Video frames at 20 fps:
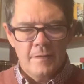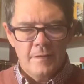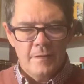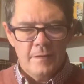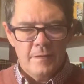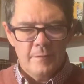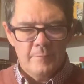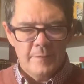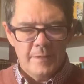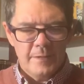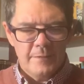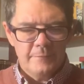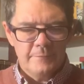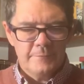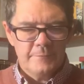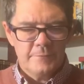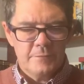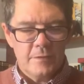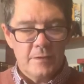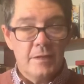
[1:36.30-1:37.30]
Amen.
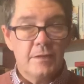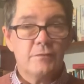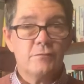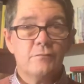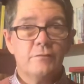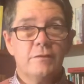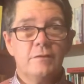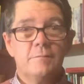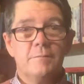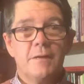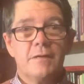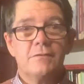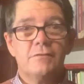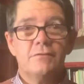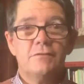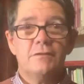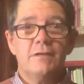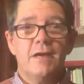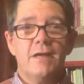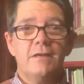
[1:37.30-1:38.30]
So let's read the passage
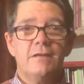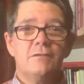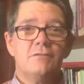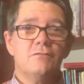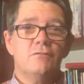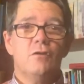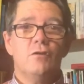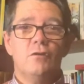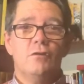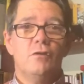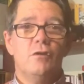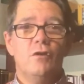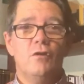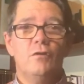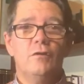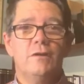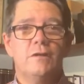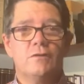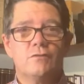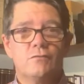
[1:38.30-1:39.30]
again. It's not
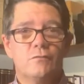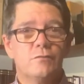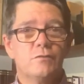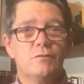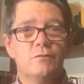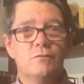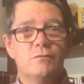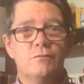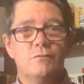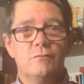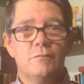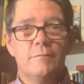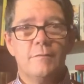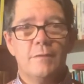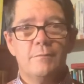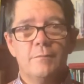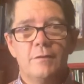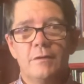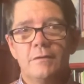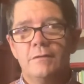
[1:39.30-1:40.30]
long and it's always good to
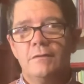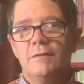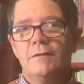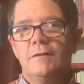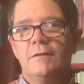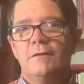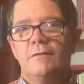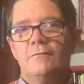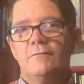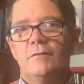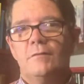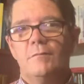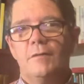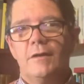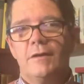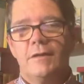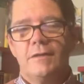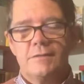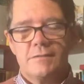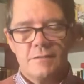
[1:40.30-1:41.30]
remember,
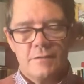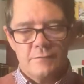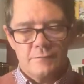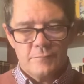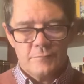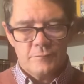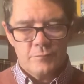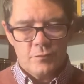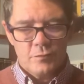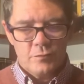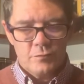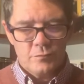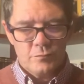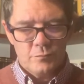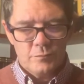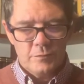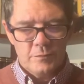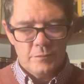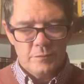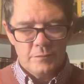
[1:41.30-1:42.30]
remind ourselves of God's
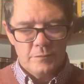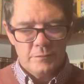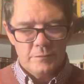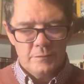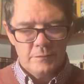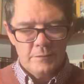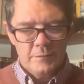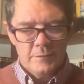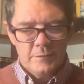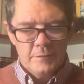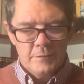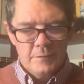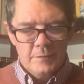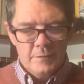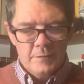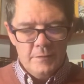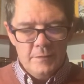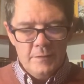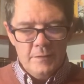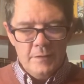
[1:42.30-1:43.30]
word.
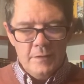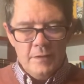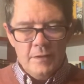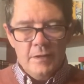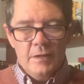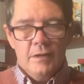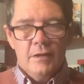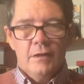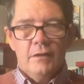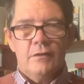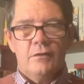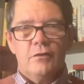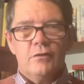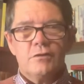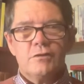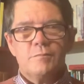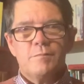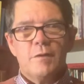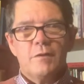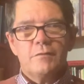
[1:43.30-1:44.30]
God
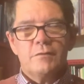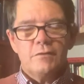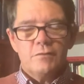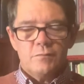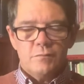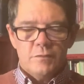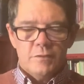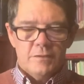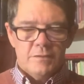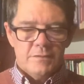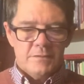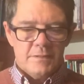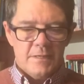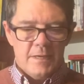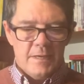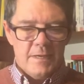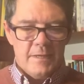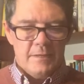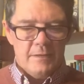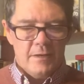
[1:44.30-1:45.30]
spoke these words,
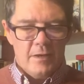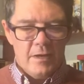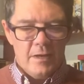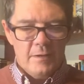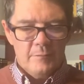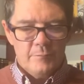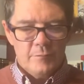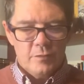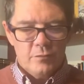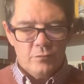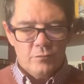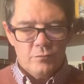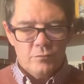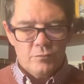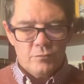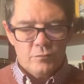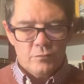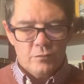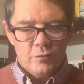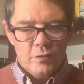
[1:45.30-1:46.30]
saying, I am the Lord
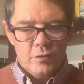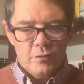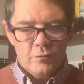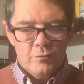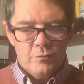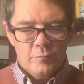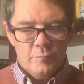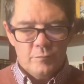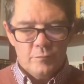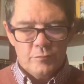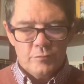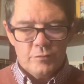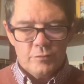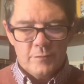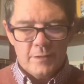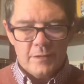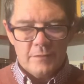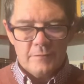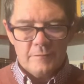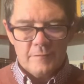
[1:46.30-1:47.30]
your God who brought you
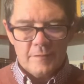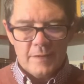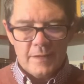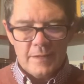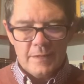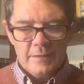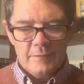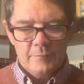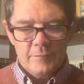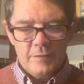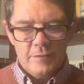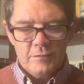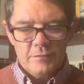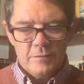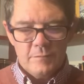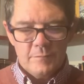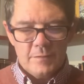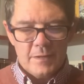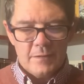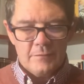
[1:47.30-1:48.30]
out of the land of
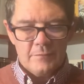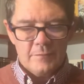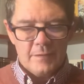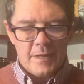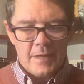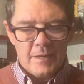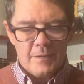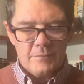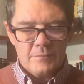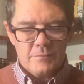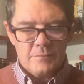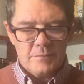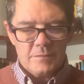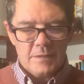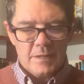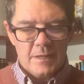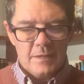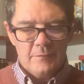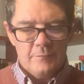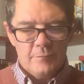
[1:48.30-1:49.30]
Egypt, out of the house of
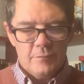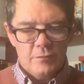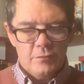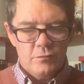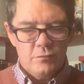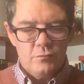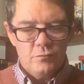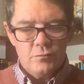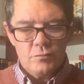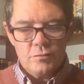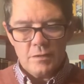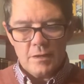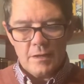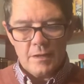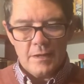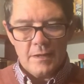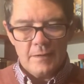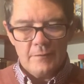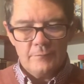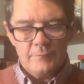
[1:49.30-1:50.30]
slavery. You shall
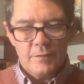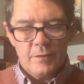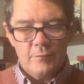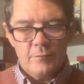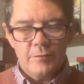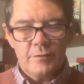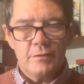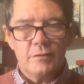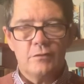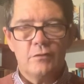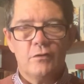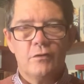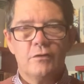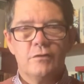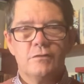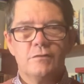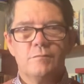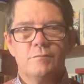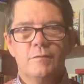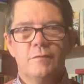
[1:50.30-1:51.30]
have no other
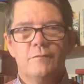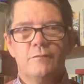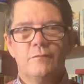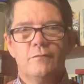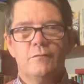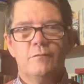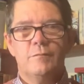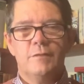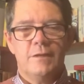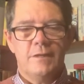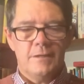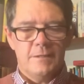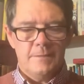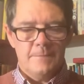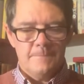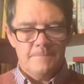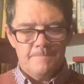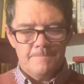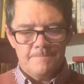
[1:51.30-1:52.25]
gods before me.